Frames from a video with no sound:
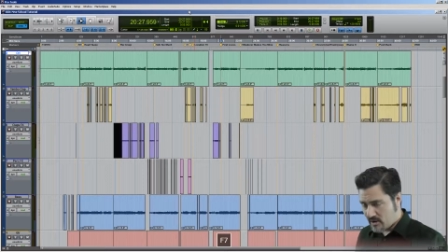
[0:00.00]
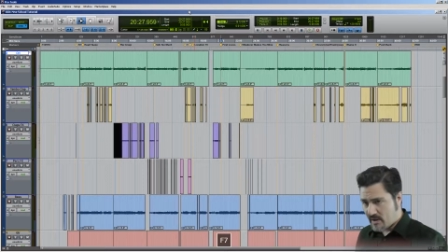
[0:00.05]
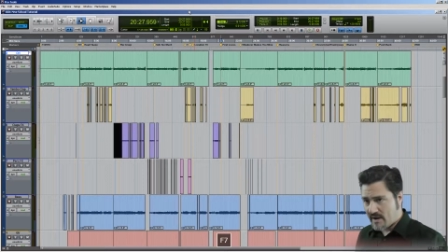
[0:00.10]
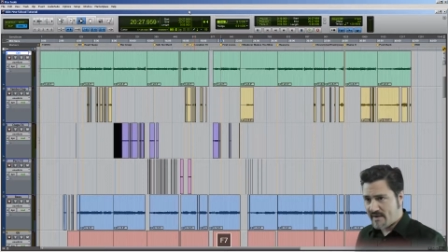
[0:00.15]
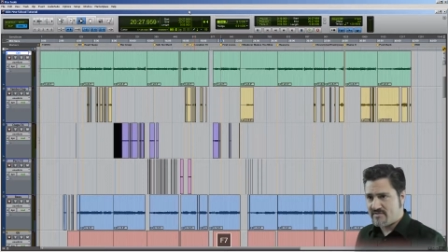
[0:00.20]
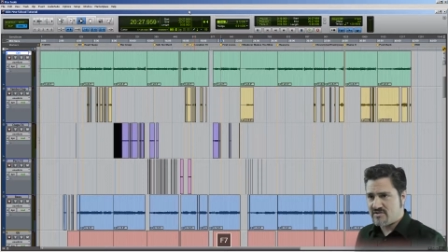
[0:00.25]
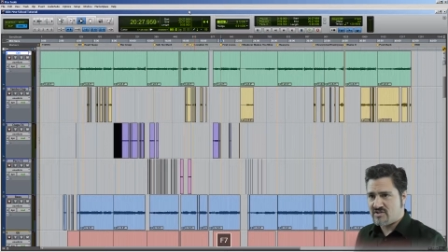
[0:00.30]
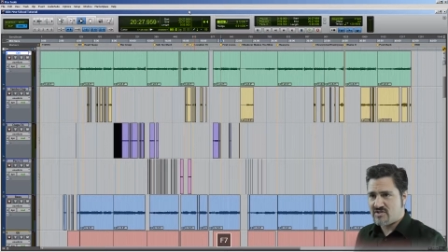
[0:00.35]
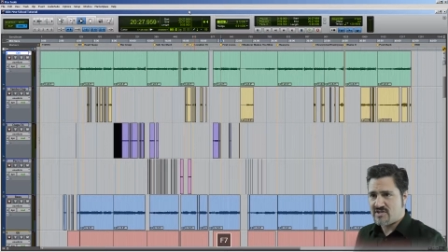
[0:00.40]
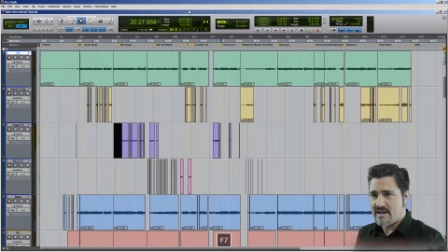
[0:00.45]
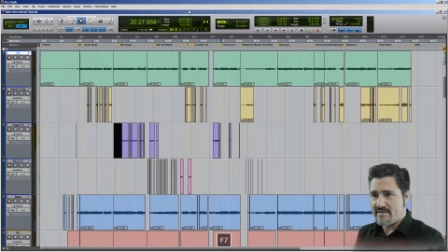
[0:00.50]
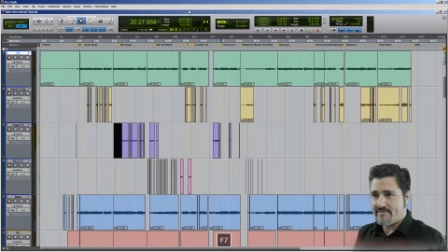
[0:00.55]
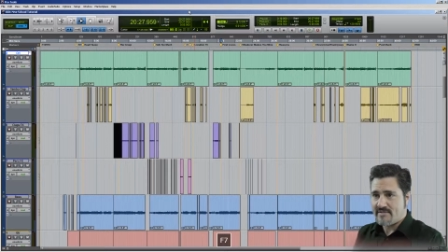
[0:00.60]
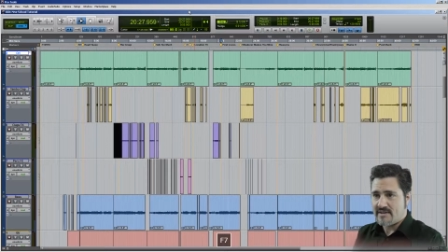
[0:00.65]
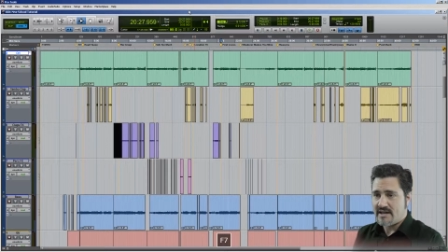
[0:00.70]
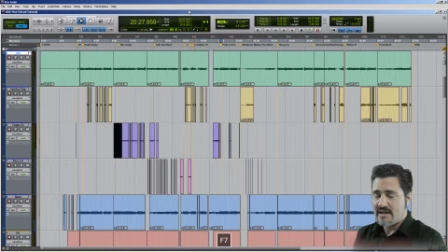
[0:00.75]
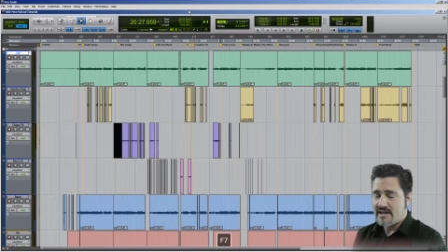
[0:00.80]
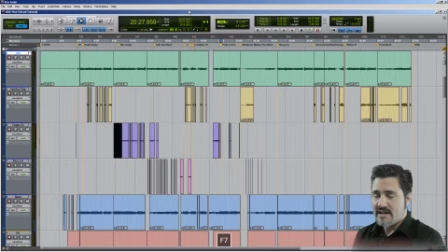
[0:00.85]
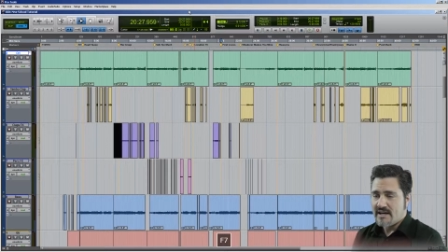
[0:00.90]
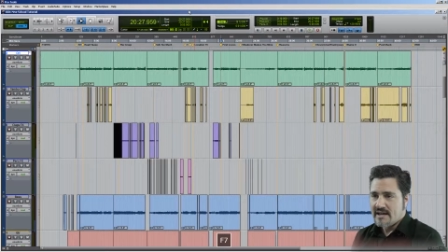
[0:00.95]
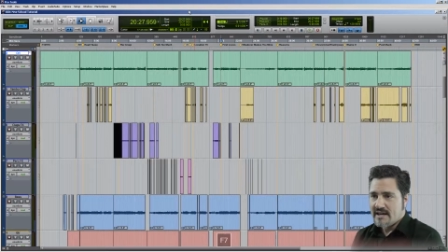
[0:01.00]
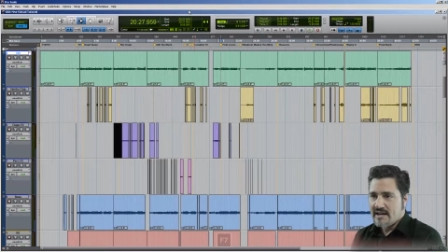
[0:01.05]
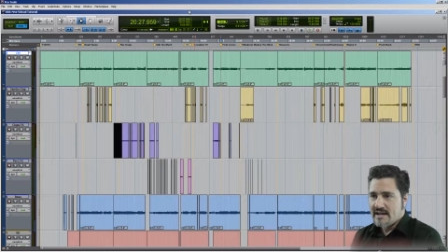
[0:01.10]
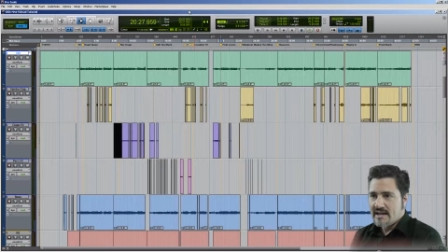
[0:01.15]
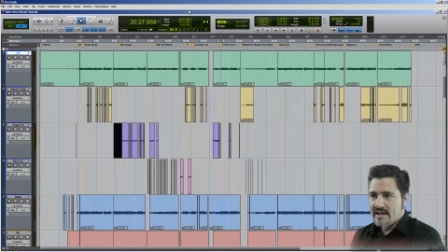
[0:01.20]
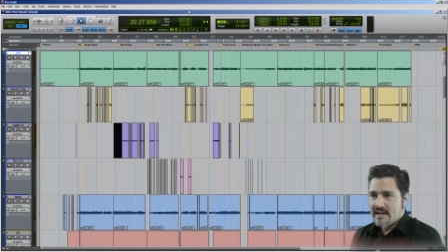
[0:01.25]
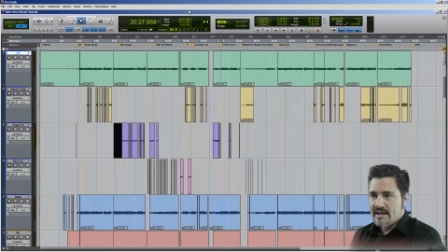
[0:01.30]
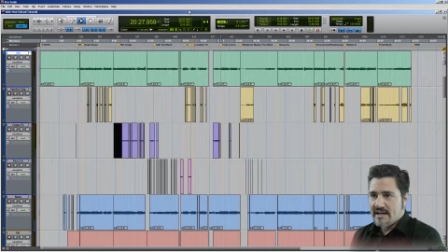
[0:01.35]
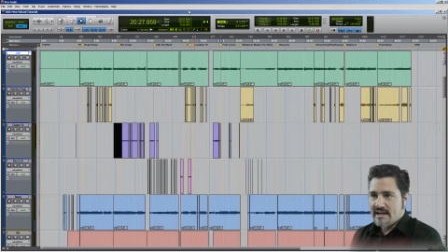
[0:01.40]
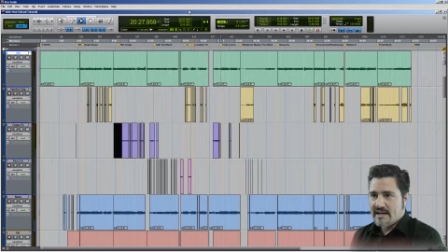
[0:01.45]
F7
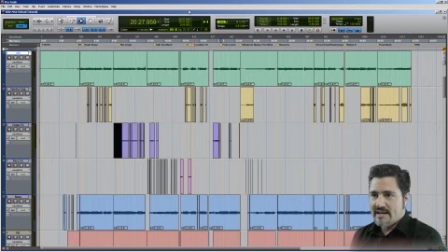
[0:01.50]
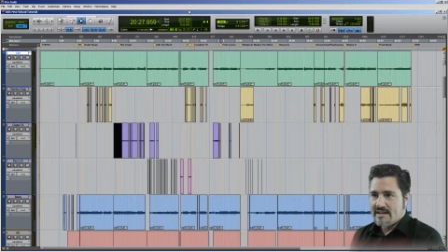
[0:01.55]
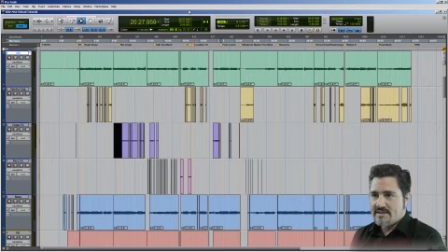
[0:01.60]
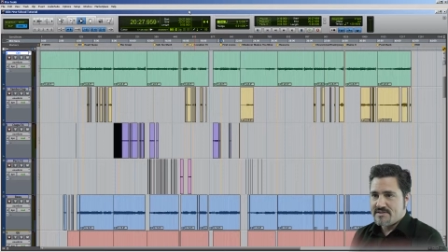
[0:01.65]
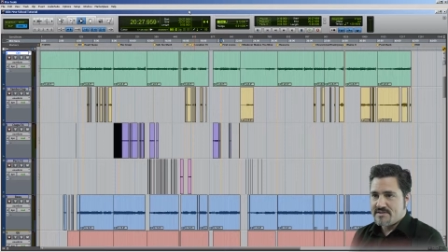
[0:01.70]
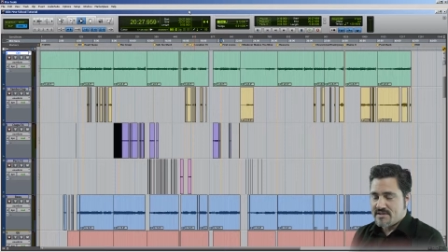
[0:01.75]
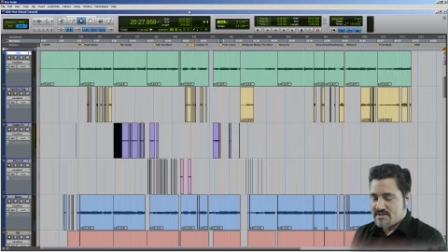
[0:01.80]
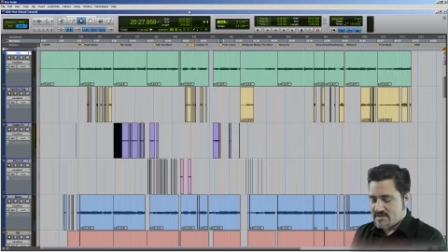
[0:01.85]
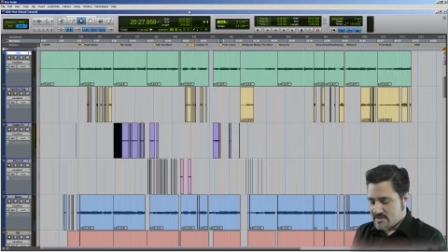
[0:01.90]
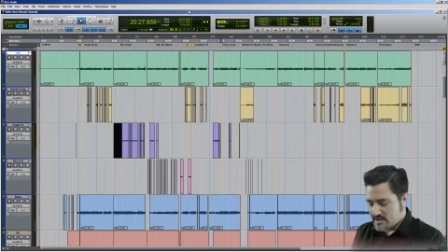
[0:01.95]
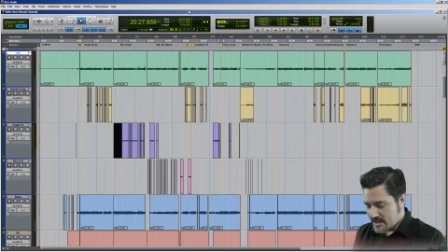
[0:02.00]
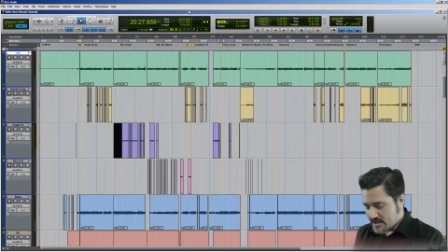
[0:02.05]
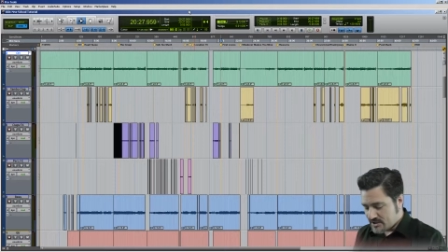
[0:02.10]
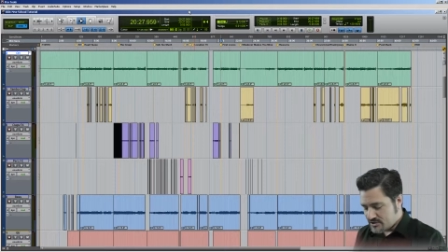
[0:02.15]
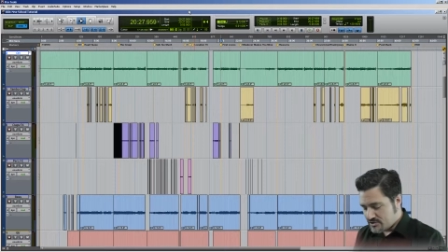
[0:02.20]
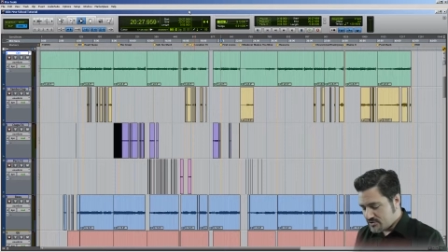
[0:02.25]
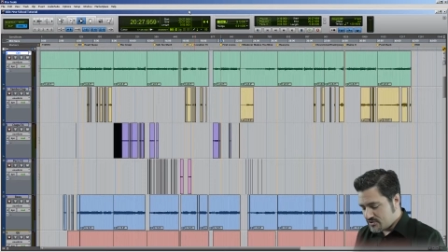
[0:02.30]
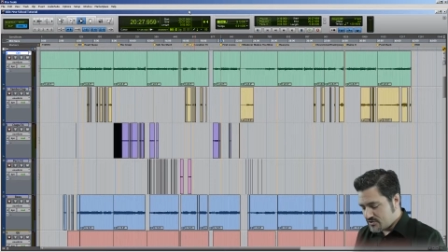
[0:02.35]
is the selection